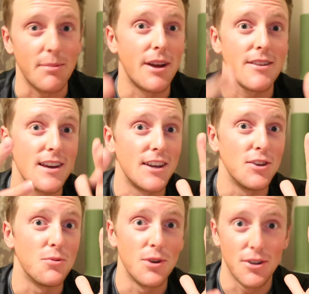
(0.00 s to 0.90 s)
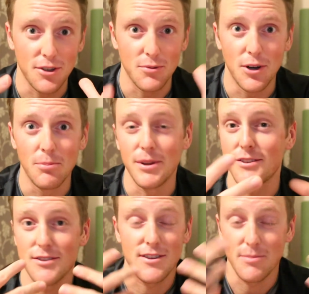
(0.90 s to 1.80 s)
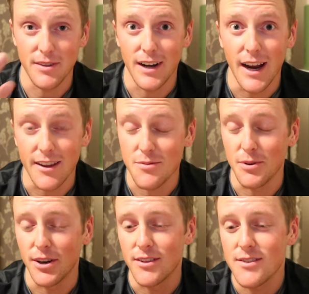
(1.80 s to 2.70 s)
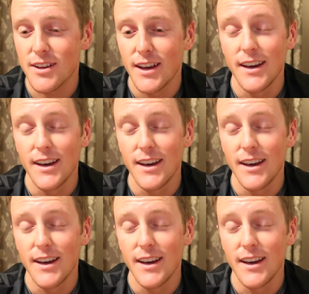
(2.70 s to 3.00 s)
I'm saying you will or you won't, but it's just something that I experienced